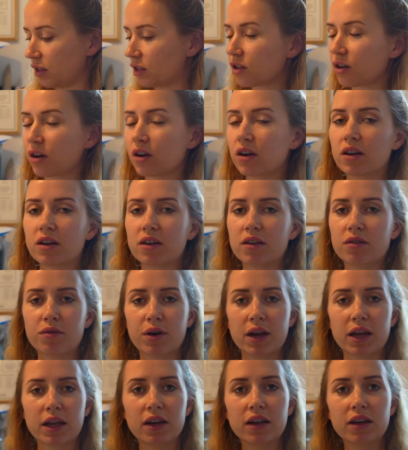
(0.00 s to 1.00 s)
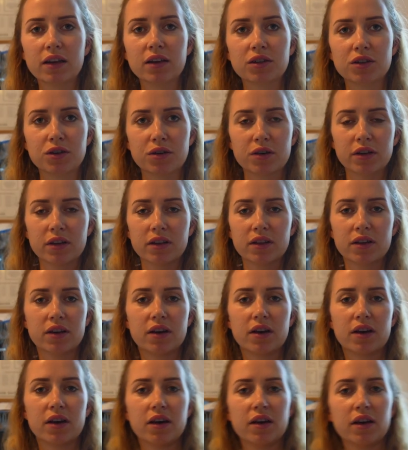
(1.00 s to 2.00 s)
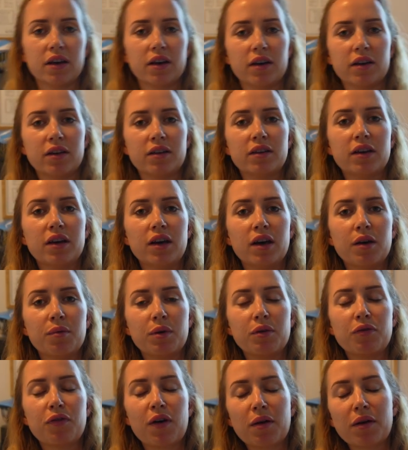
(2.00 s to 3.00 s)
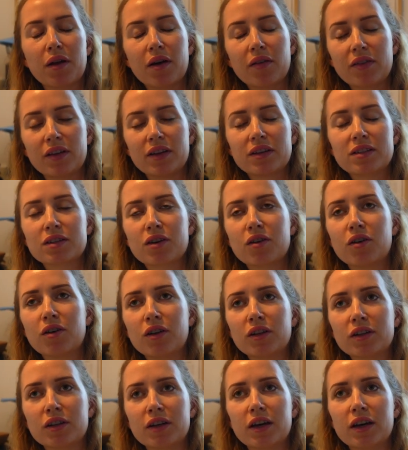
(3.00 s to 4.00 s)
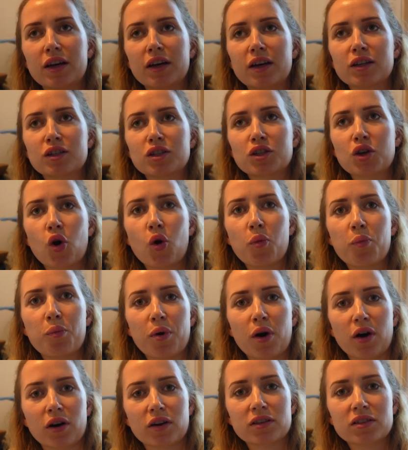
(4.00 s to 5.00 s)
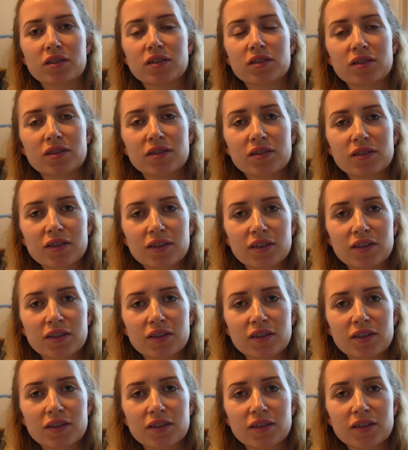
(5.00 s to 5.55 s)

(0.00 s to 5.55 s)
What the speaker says: It started raining during the... We found out that it's called a soapbox